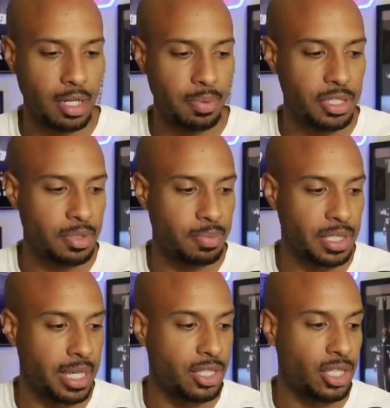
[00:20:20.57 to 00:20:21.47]
completion
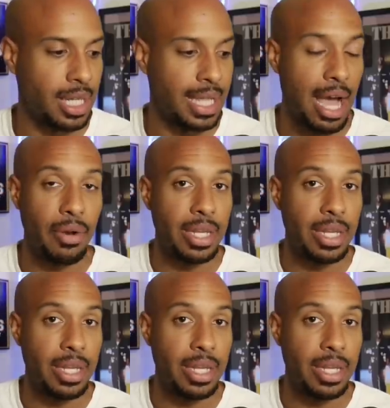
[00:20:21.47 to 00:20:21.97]
percentage allowed.